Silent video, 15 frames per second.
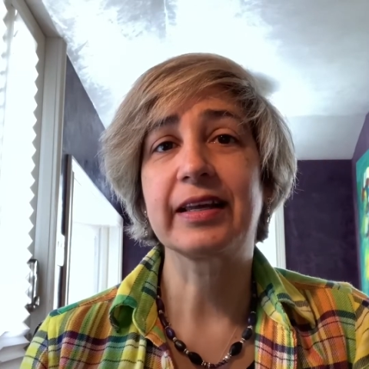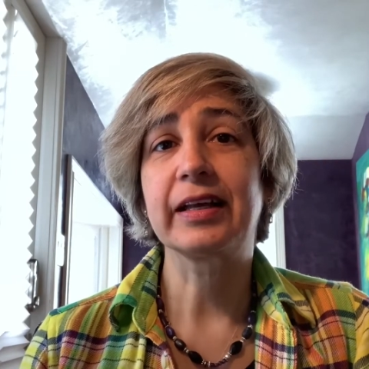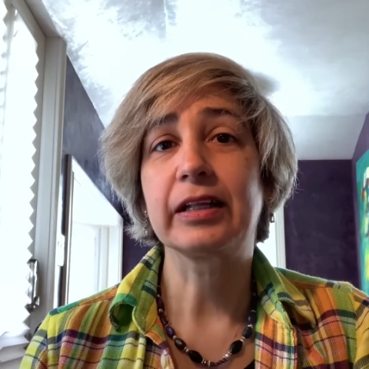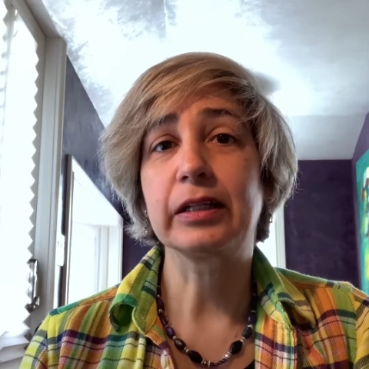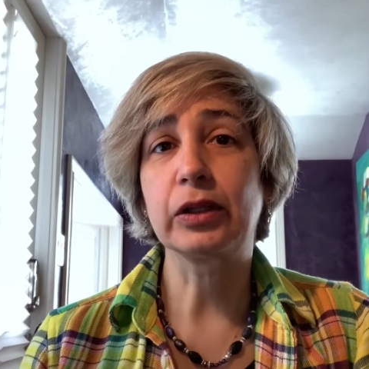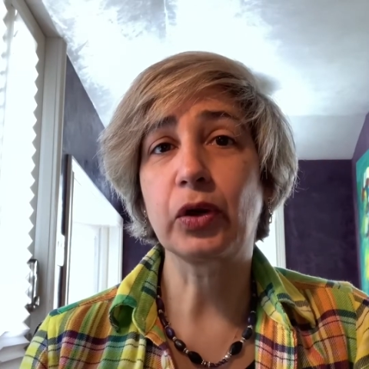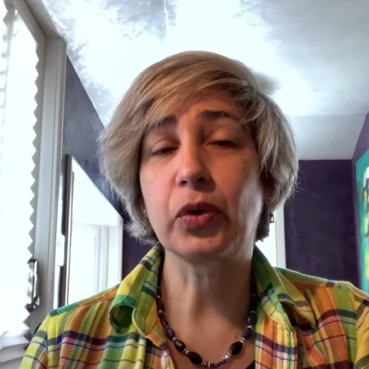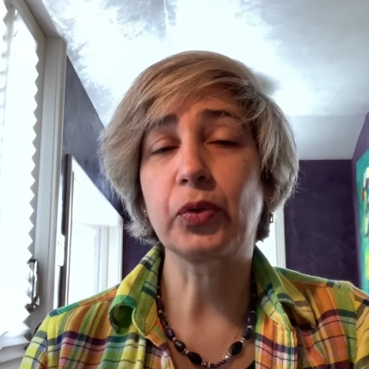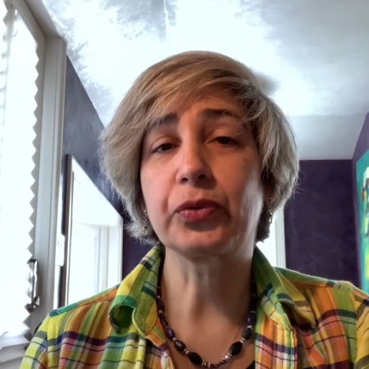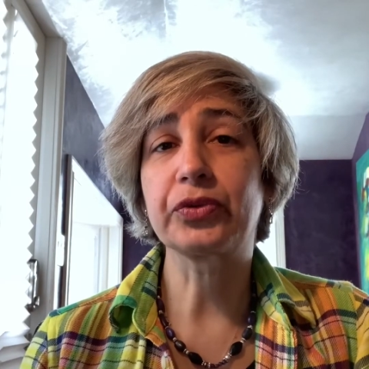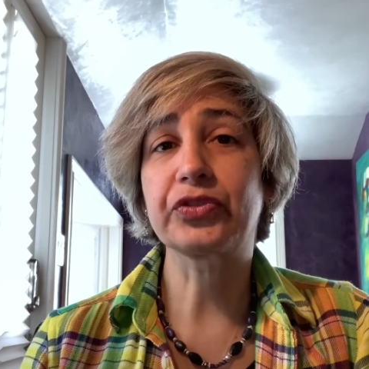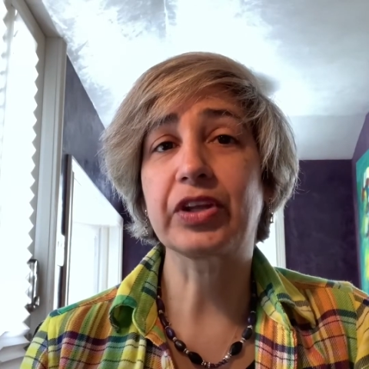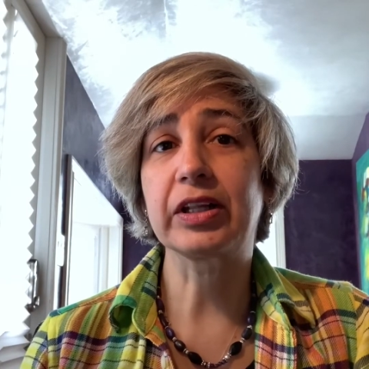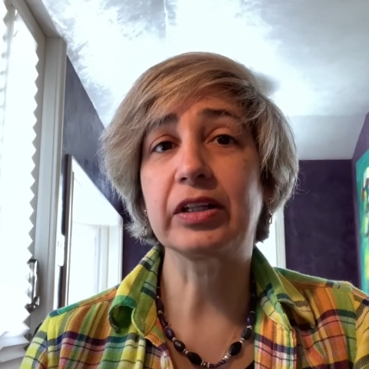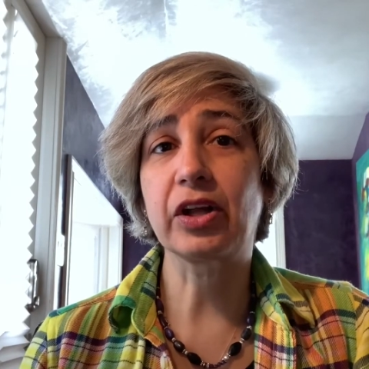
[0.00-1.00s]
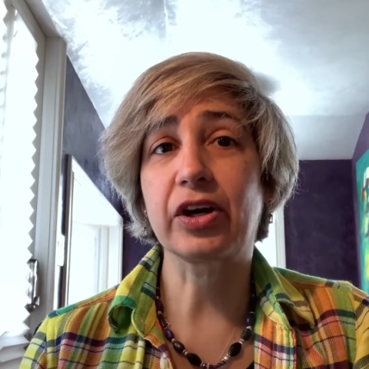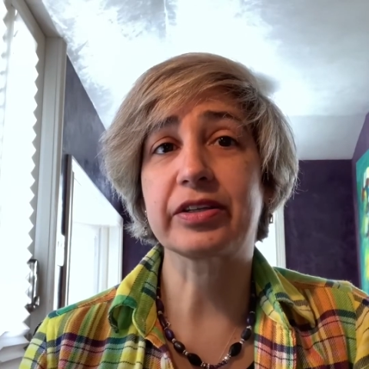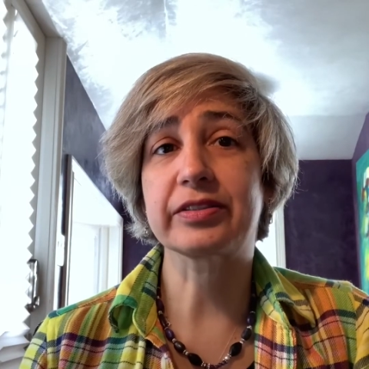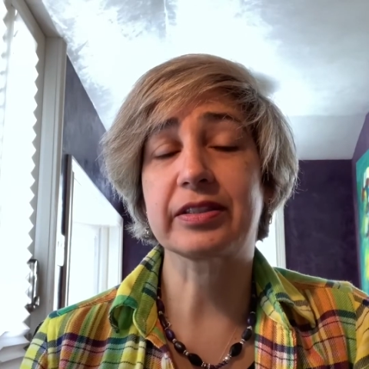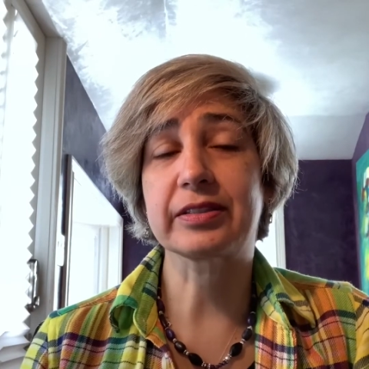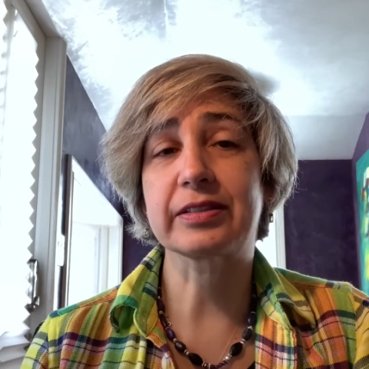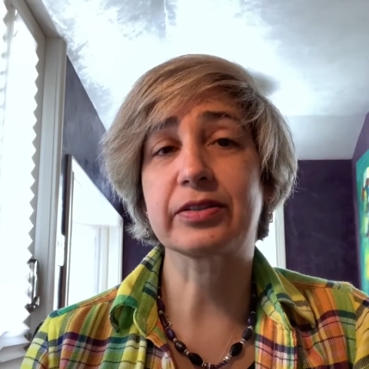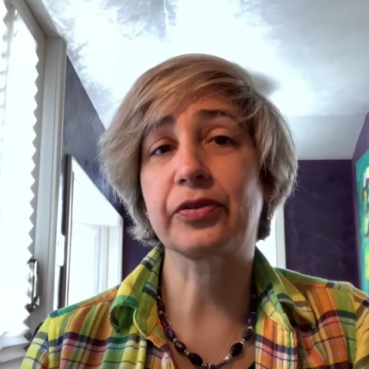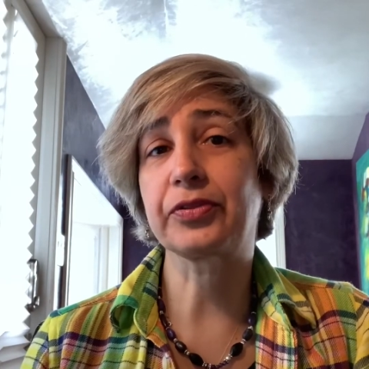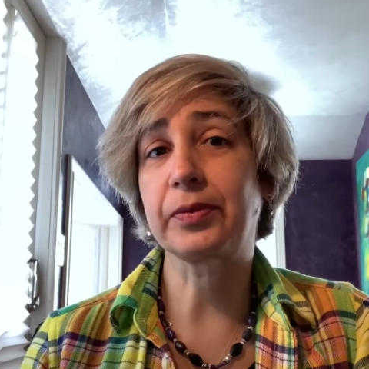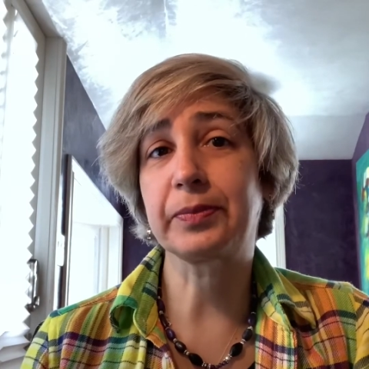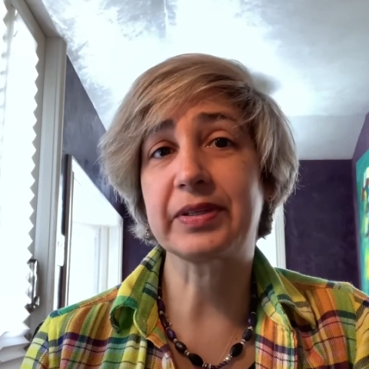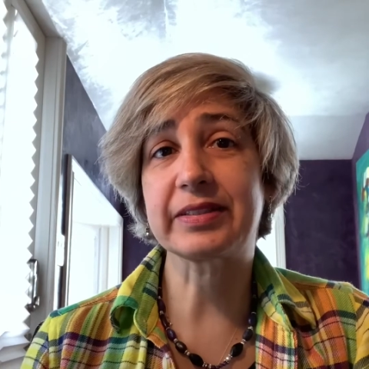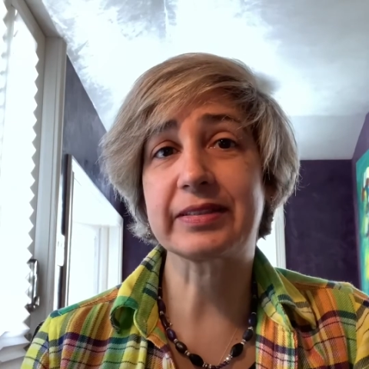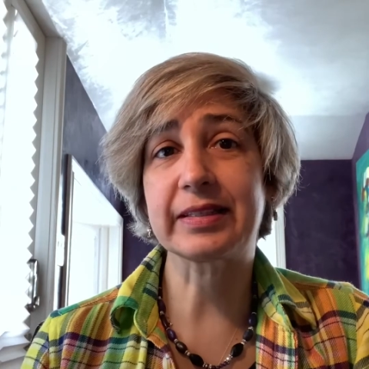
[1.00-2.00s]
loans, and losses of the
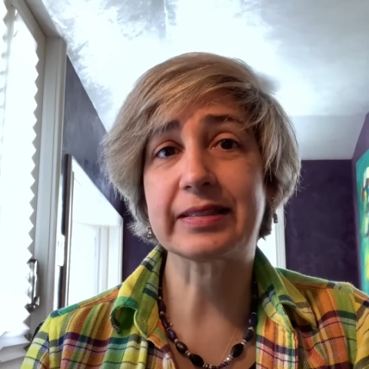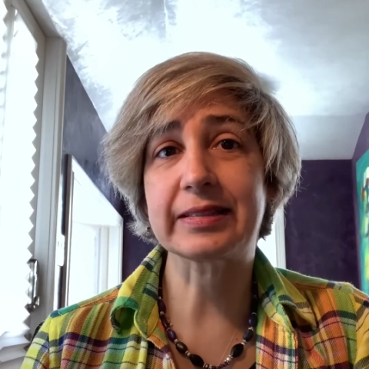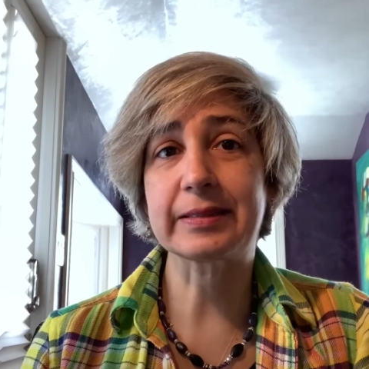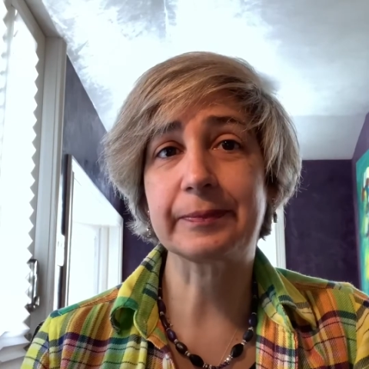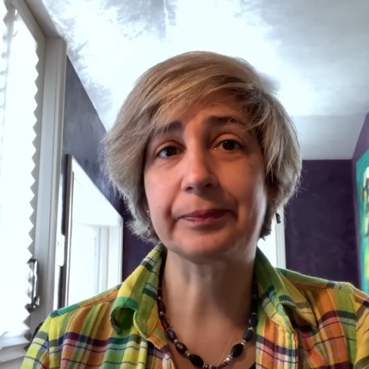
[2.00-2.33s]
business.